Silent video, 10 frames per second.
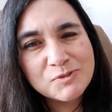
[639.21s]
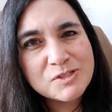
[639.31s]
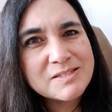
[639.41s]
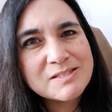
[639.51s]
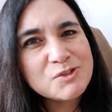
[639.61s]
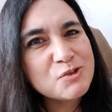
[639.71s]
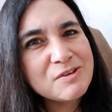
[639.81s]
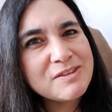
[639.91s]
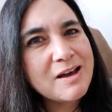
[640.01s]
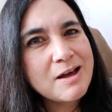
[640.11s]
Just
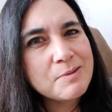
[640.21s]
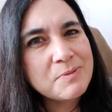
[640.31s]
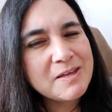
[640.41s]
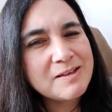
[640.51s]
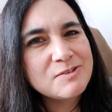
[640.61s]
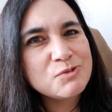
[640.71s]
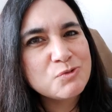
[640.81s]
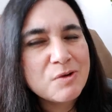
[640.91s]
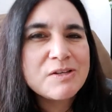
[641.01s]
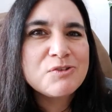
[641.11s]
enjoy the hobby,
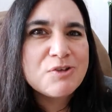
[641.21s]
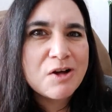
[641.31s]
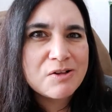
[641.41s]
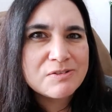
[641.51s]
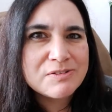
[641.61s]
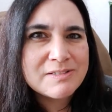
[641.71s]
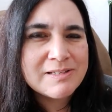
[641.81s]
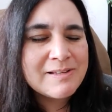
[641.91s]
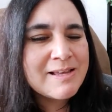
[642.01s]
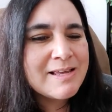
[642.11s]
enjoy your dolls.